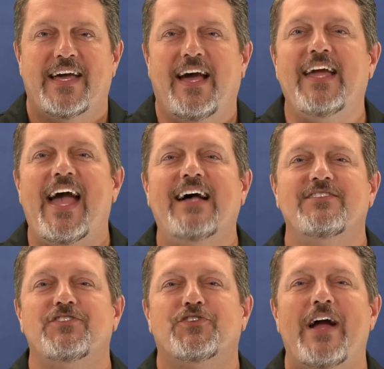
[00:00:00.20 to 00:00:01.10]
Hey
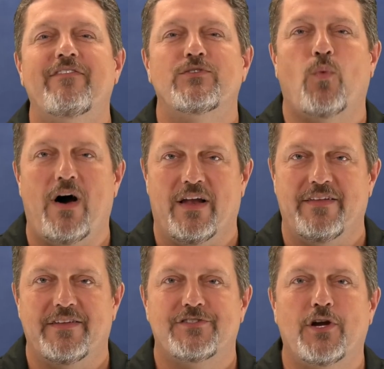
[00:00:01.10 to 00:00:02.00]
guys, it's Travis
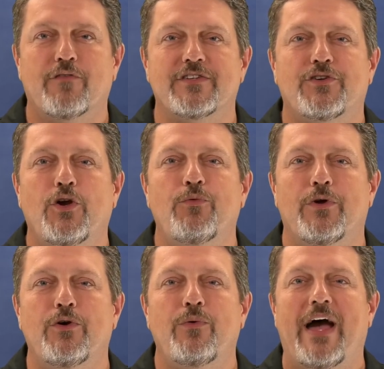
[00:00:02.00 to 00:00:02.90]
Wallen, the service
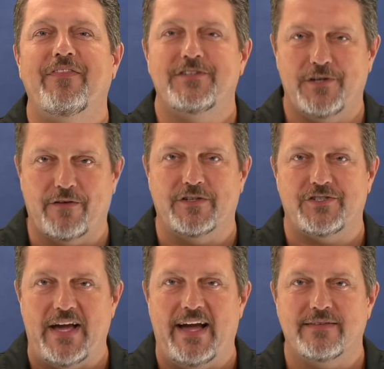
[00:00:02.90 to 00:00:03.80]
guru at the Service
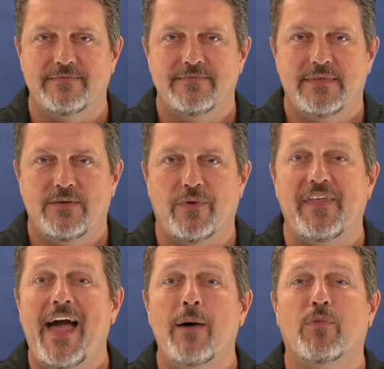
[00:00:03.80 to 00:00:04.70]
Shack. With
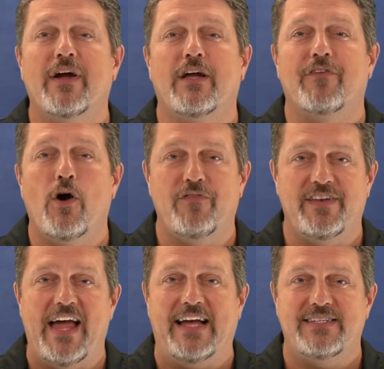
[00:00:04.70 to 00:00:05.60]
the outbreak of
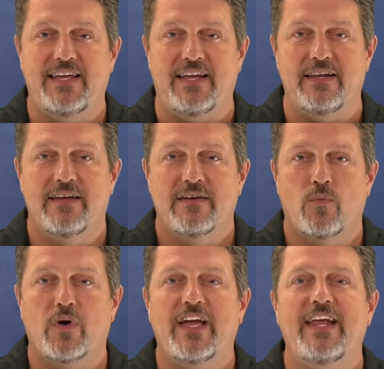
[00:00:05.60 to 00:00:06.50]
COVID-19,
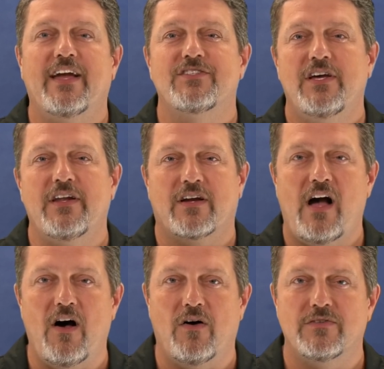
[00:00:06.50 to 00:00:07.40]
we're getting a ton of
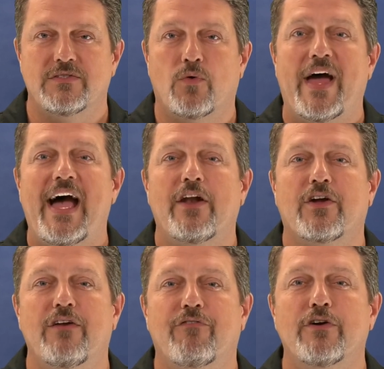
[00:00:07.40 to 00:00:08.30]
calls on how to
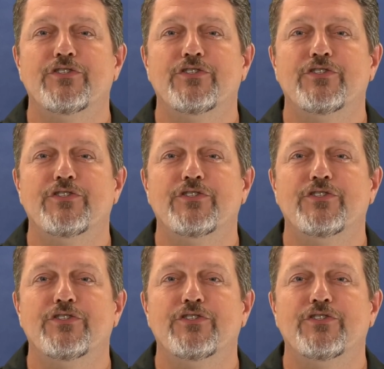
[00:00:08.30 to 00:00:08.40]
convert